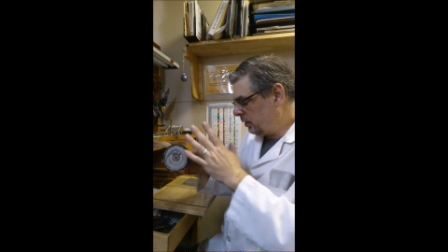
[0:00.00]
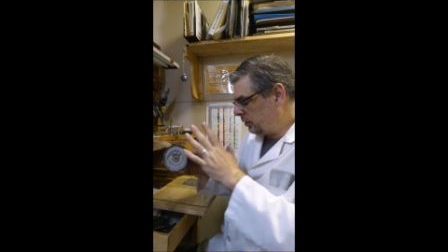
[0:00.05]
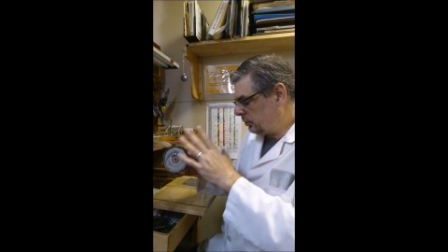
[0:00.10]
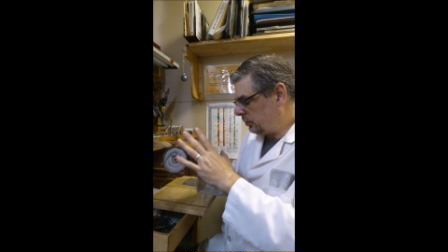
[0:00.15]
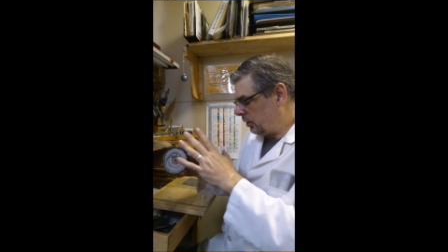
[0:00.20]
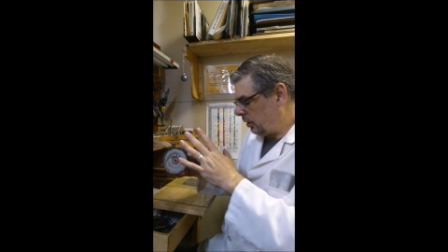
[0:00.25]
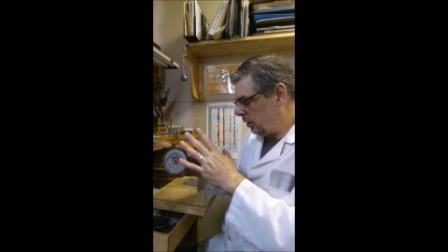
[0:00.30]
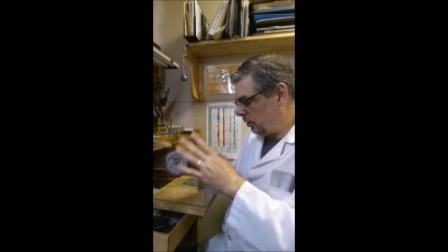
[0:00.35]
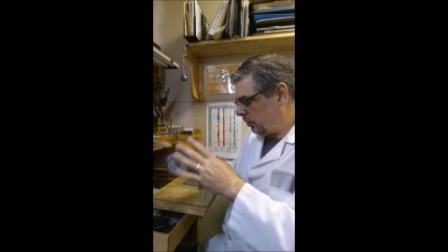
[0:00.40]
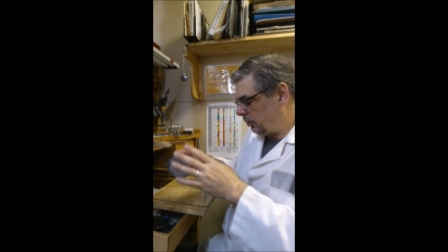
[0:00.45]

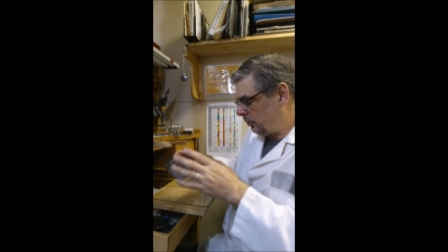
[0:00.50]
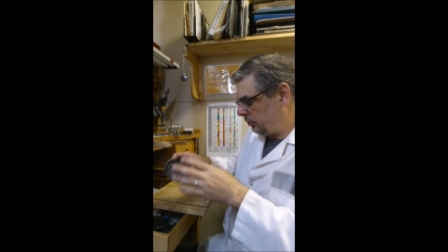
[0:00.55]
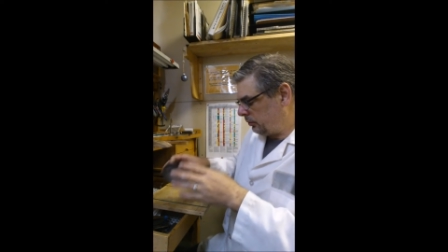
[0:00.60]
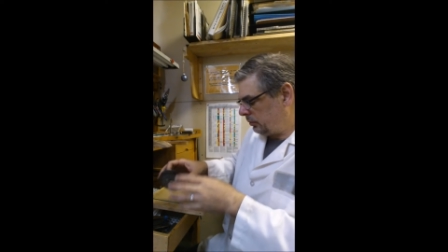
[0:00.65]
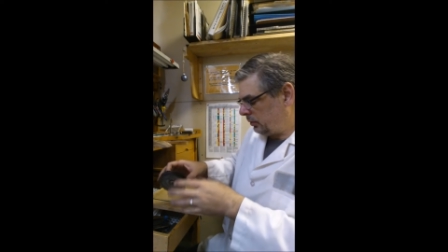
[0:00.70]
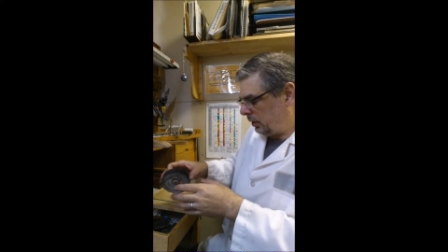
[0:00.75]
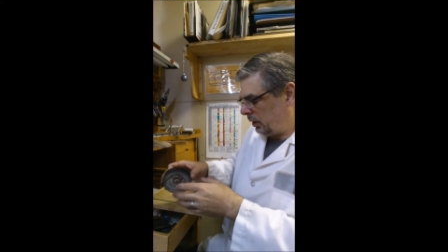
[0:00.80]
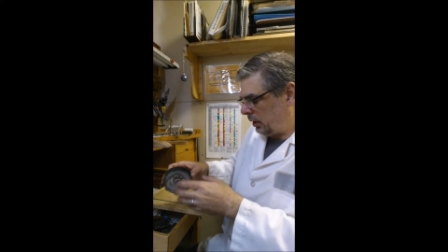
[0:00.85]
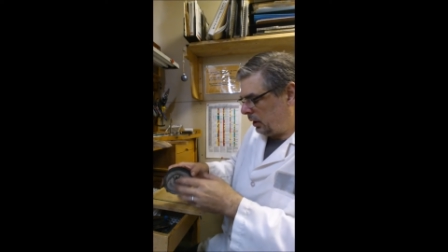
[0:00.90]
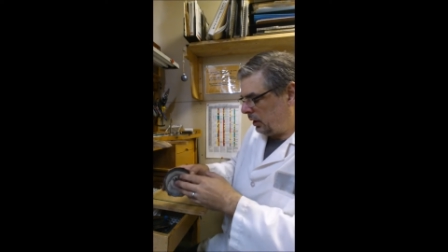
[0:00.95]
So
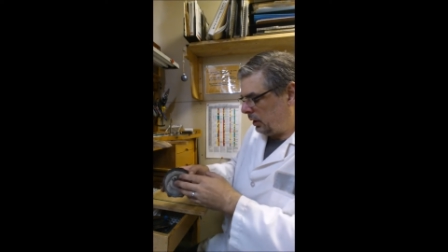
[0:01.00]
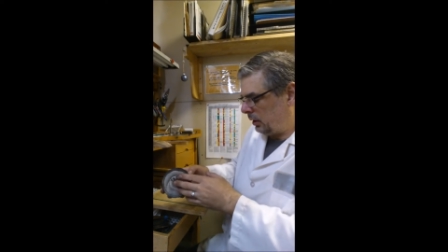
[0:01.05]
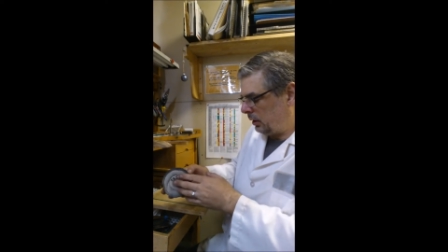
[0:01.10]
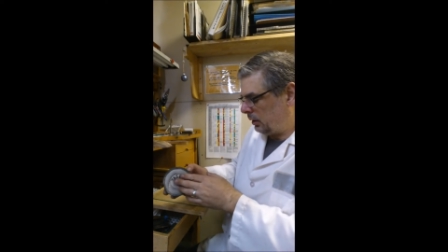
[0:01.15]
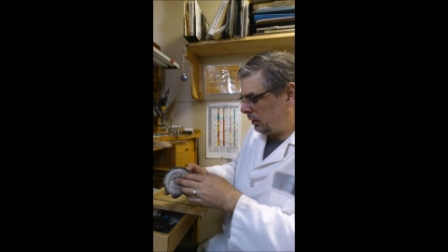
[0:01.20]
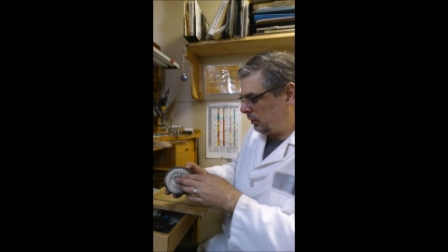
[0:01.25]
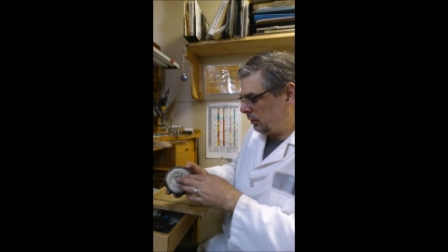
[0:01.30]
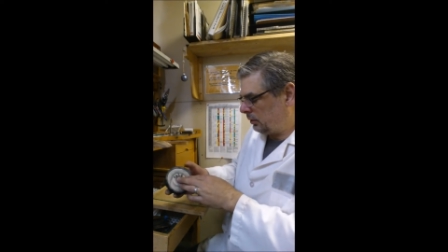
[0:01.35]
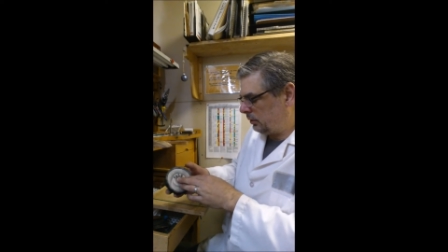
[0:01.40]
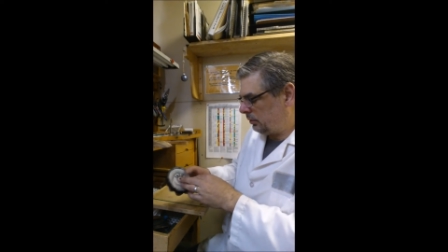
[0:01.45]

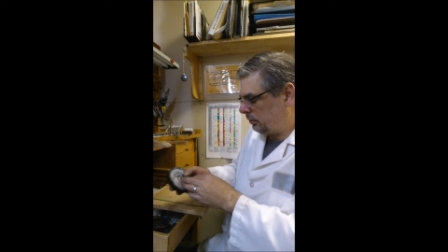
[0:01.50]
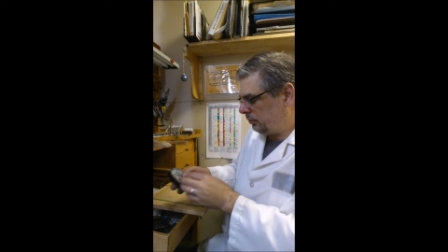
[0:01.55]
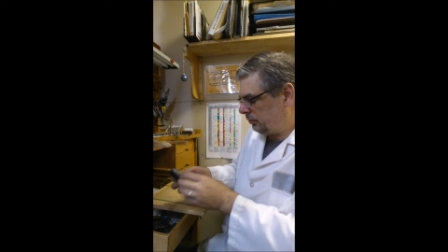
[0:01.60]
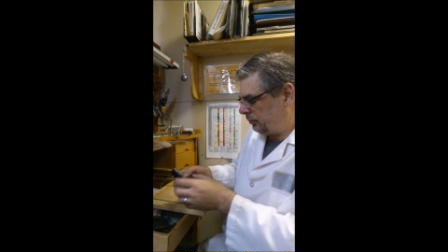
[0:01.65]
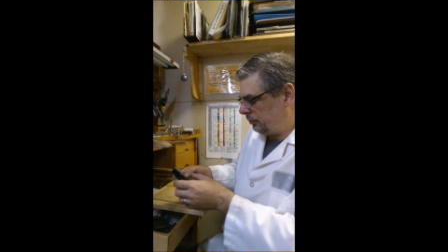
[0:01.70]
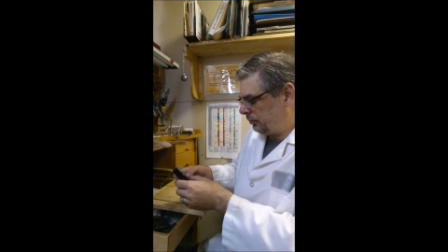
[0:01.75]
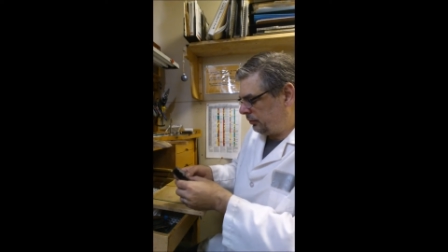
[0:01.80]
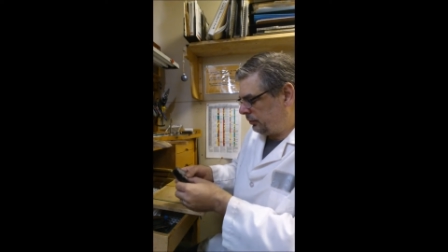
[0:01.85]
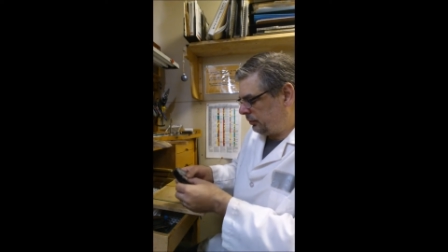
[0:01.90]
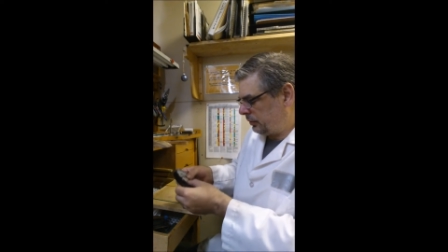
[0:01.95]

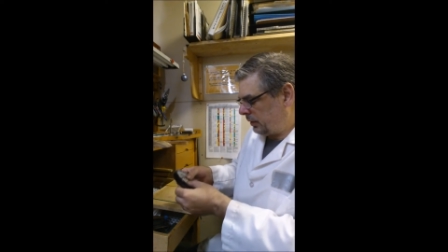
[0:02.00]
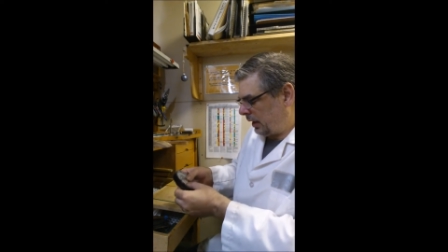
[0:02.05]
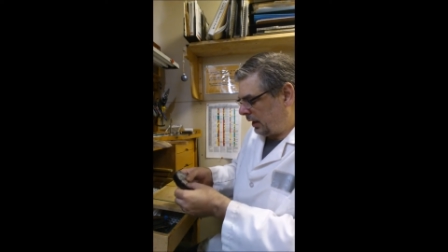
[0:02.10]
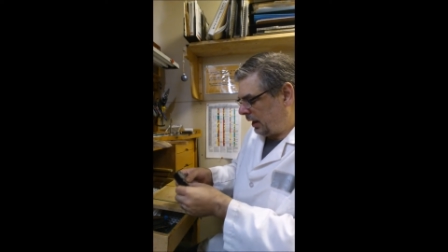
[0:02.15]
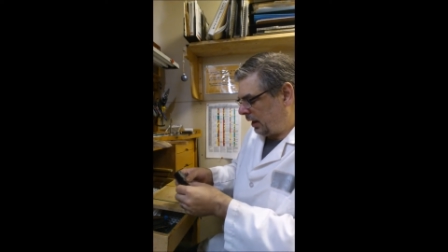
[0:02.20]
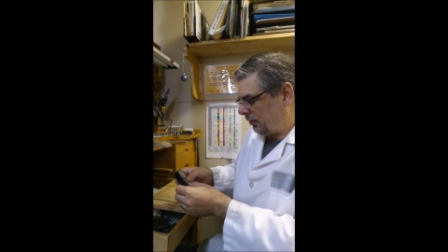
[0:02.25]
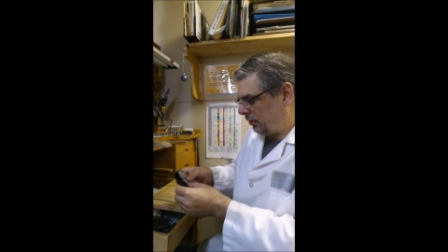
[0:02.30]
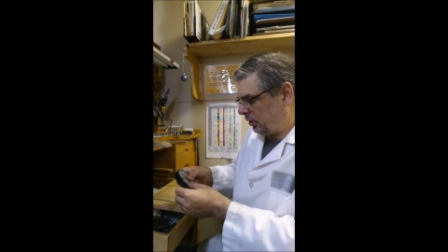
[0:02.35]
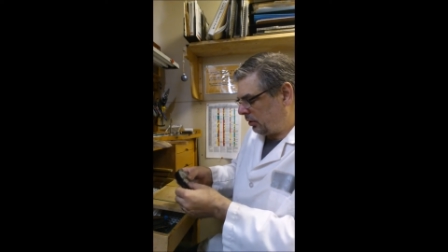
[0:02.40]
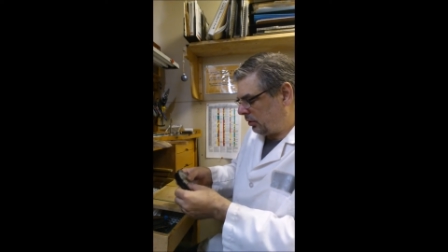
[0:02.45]
I
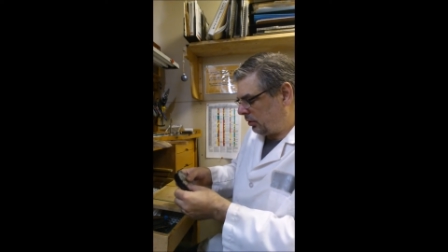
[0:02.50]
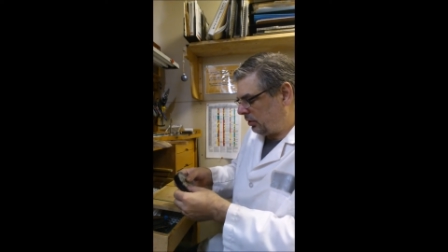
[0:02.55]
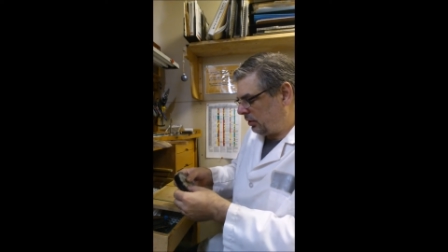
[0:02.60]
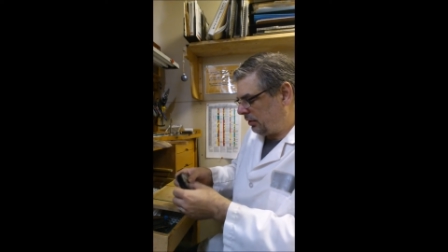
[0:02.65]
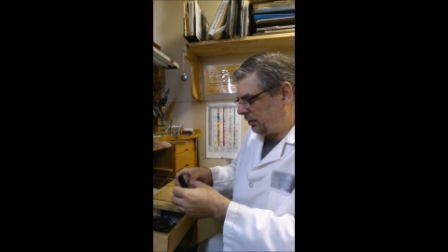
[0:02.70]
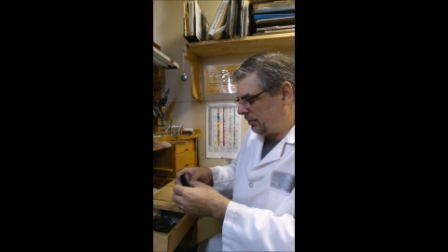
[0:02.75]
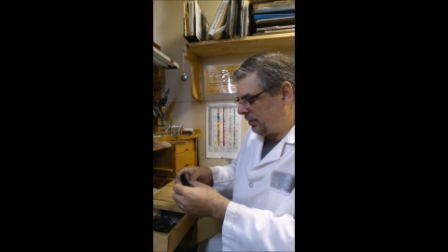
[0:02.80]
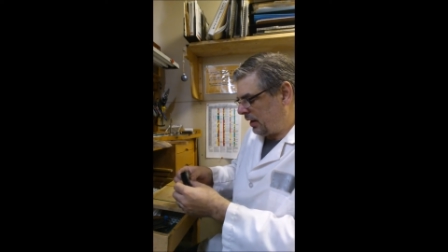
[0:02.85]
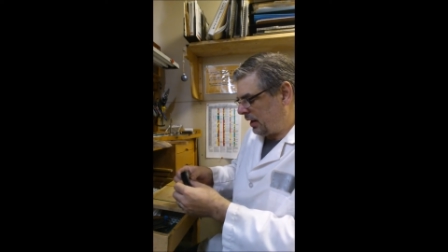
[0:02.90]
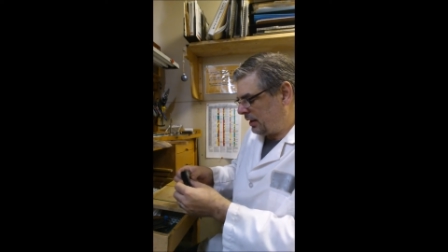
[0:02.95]
gave her a
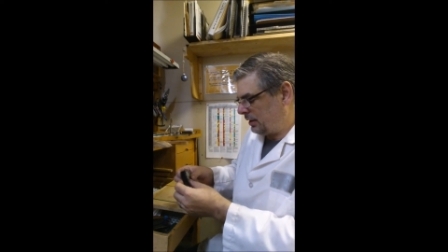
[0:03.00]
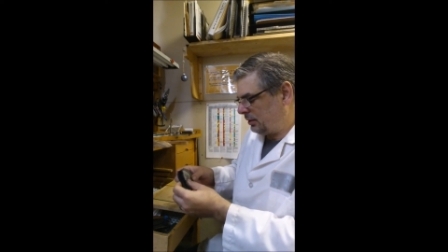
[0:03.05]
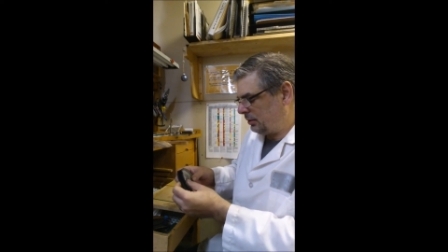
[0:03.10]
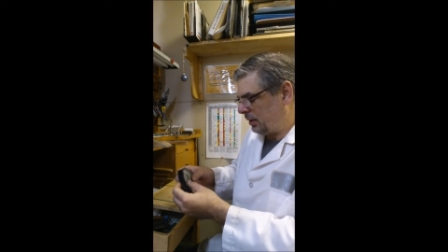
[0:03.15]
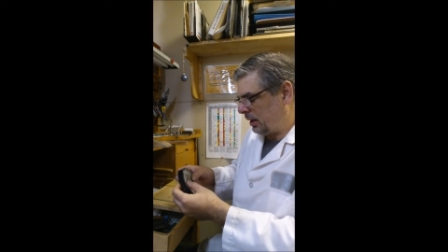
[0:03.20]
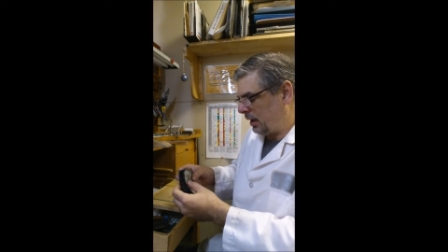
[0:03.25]
little advice,